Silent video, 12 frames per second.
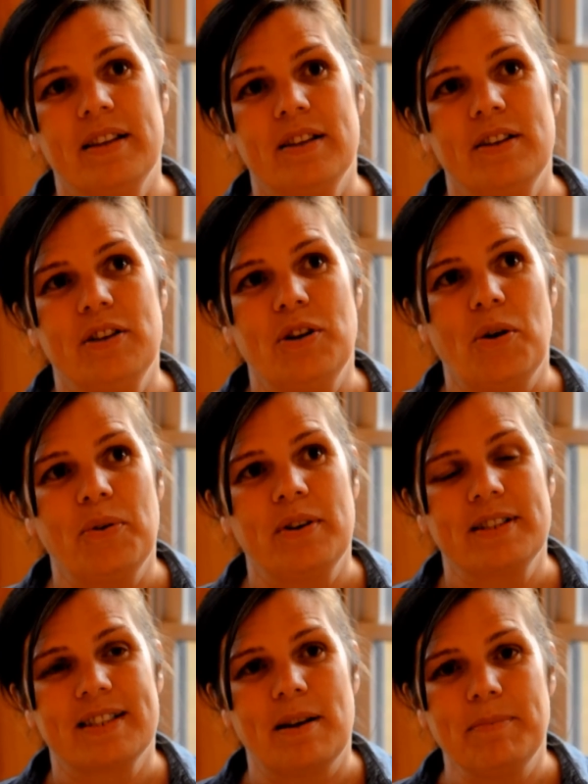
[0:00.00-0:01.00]
you know,
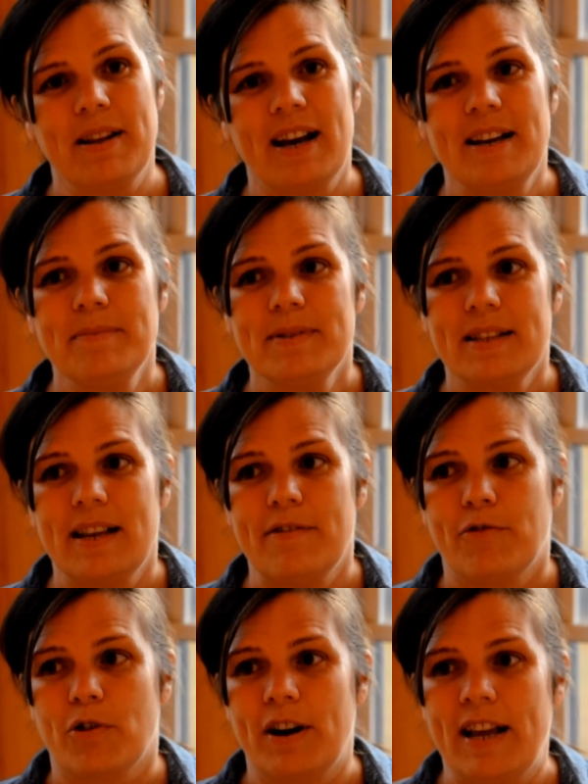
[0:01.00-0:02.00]
sometimes if
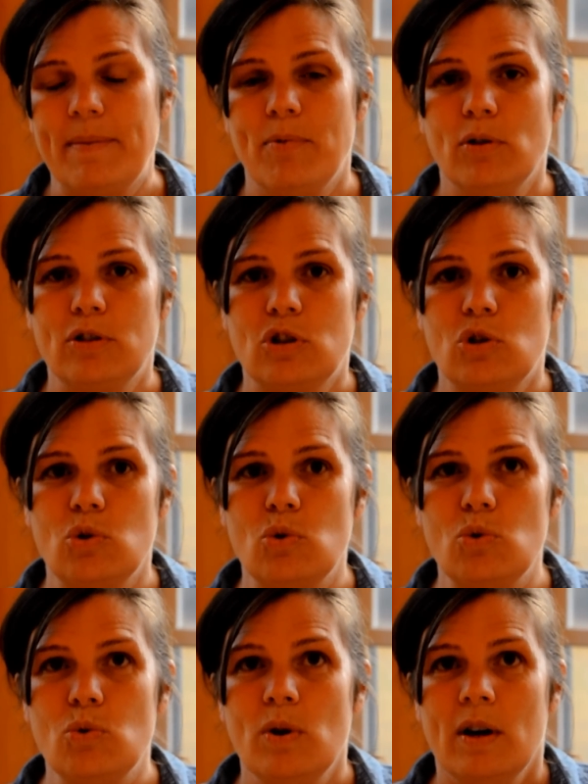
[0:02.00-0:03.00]
we're able
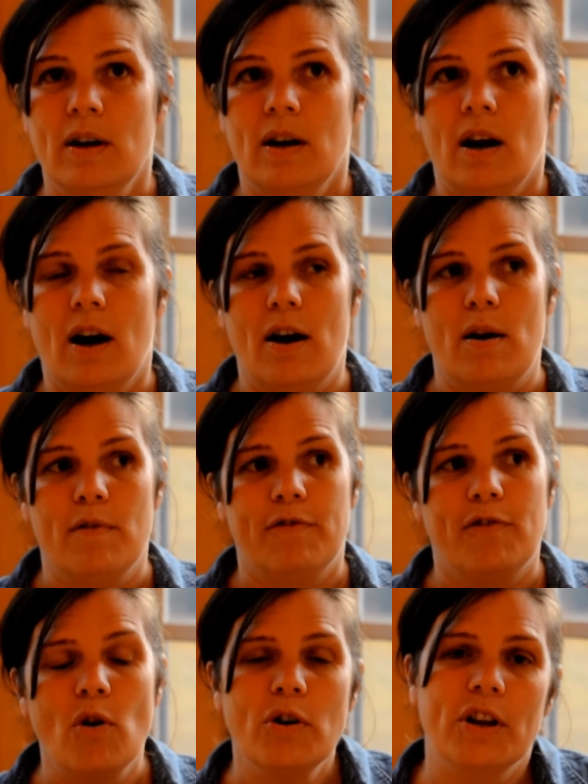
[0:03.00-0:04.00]
to
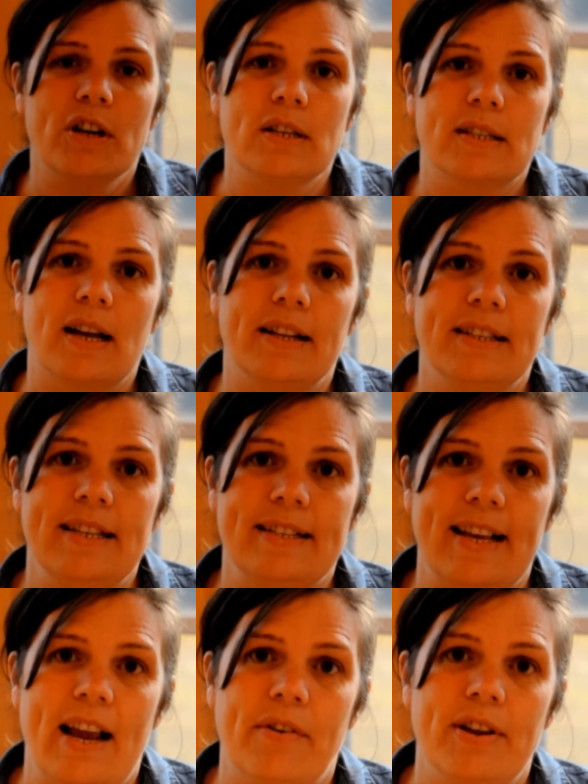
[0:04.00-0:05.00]
focus on these
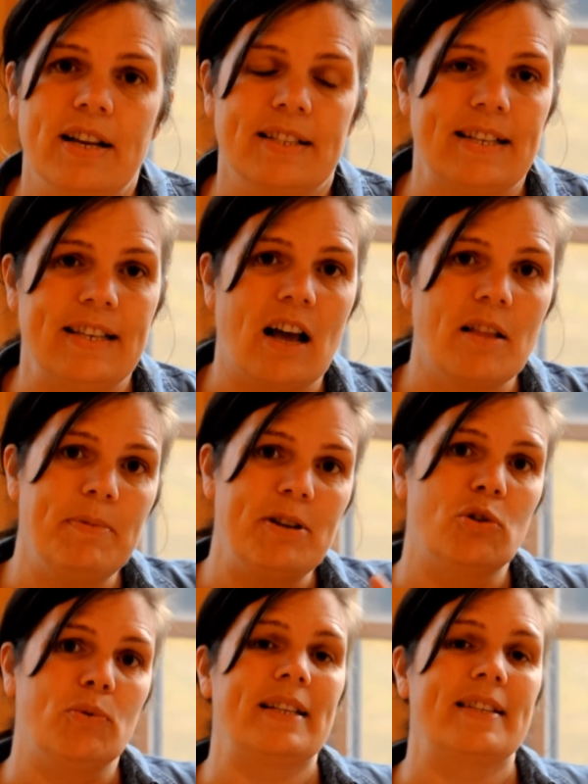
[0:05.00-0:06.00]
areas and not be
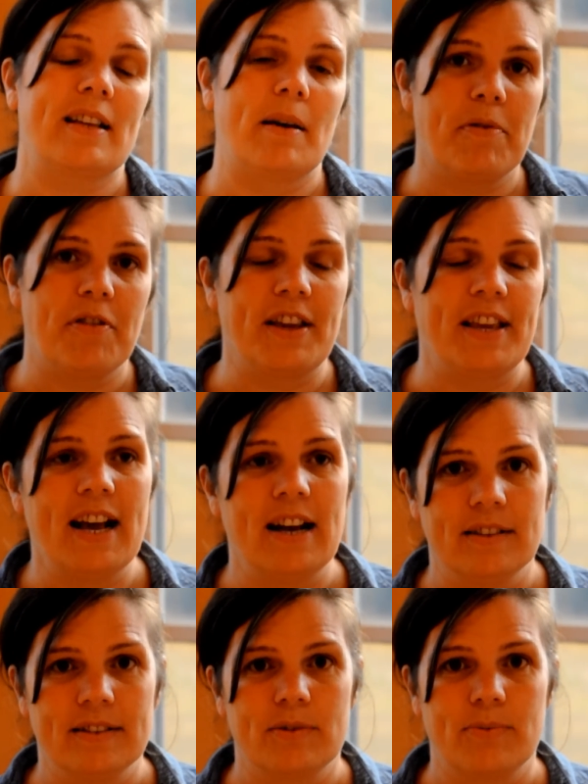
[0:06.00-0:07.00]
doing something
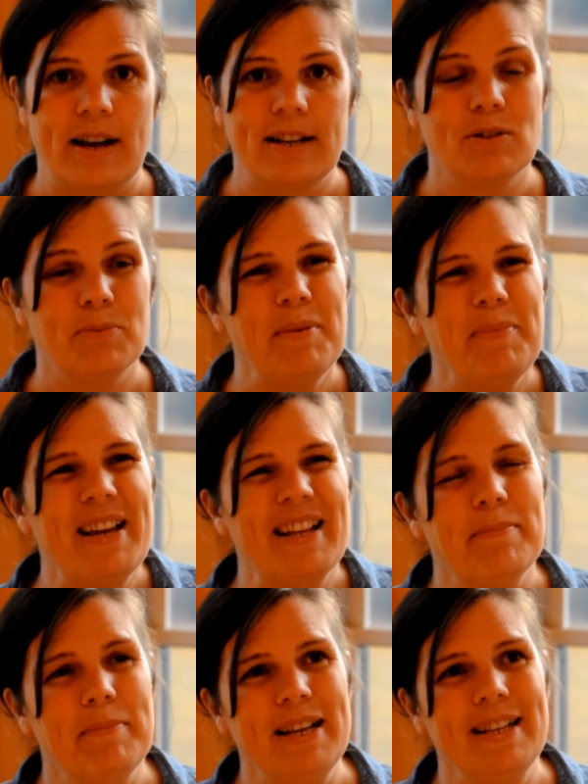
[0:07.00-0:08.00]
else, right? So maybe
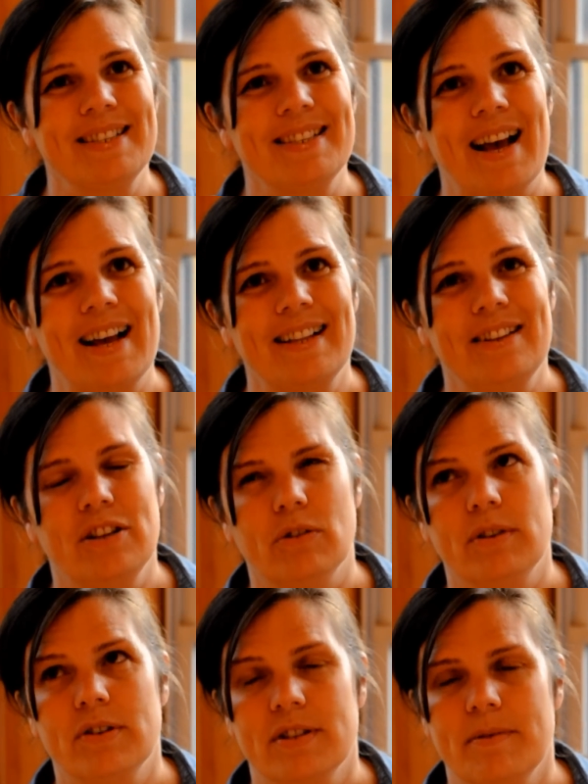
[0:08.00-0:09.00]
it means that, you know,
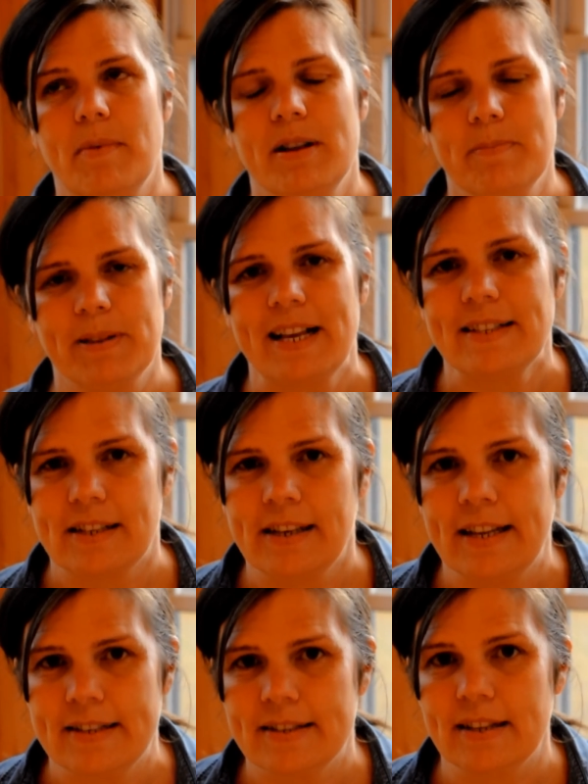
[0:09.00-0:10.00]
there's some
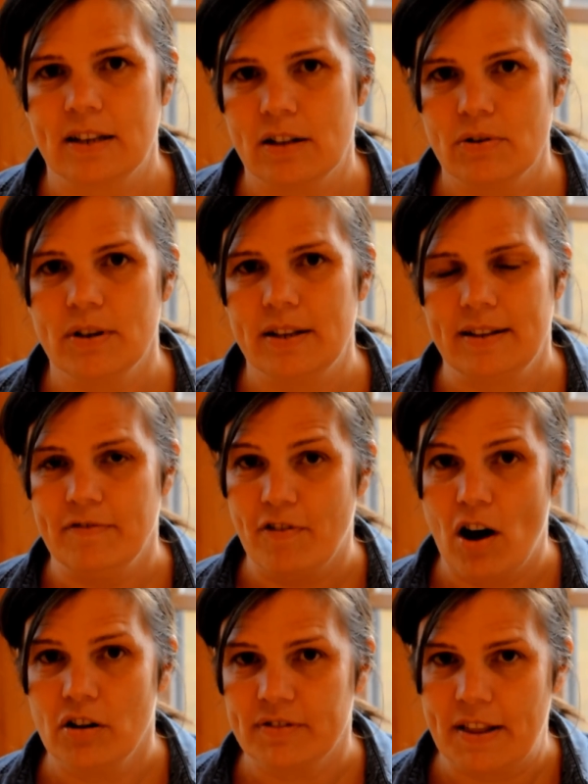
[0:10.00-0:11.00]
unpleasantness
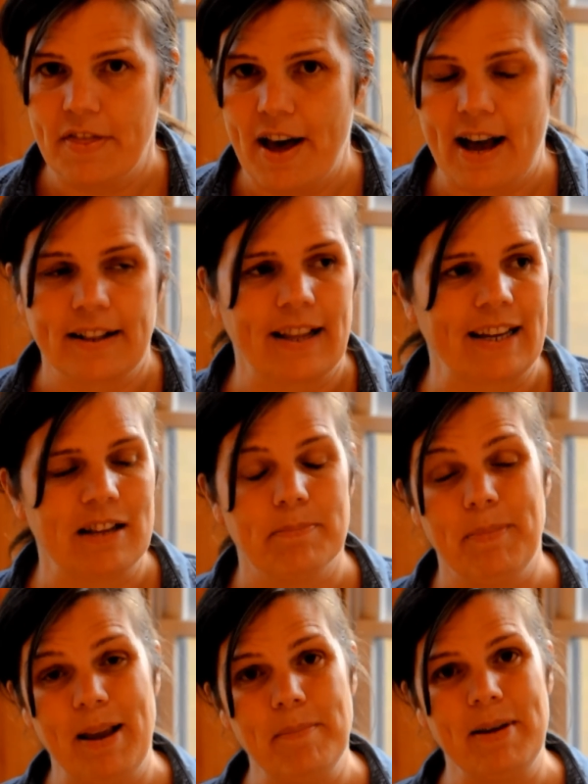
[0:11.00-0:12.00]
involved in that. Like, it
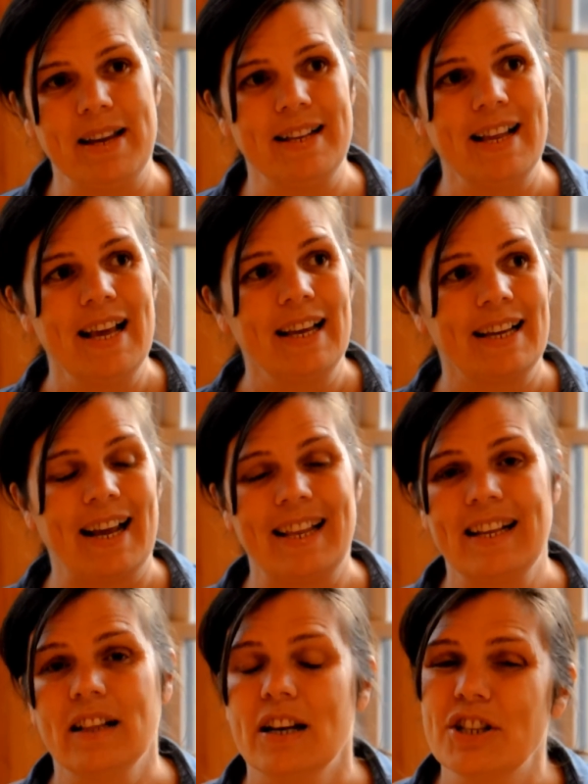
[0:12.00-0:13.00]
may mean
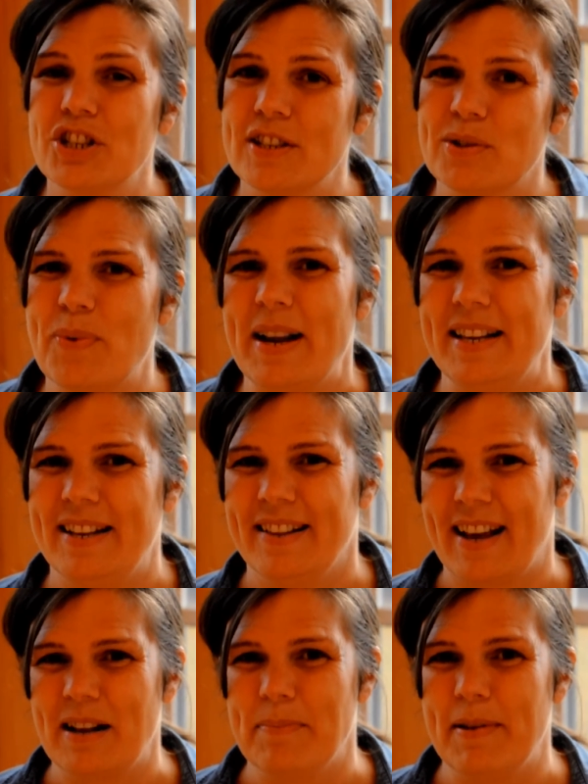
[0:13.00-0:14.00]
getting lunches ready the
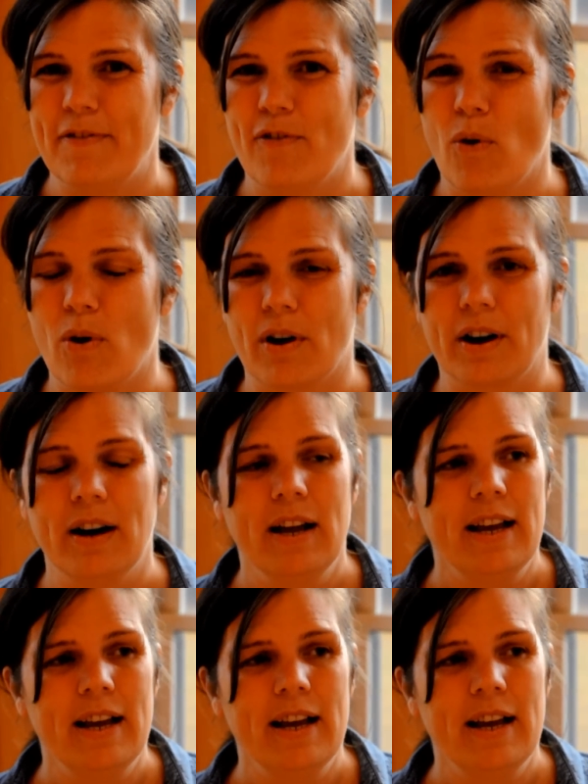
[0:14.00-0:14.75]
night before.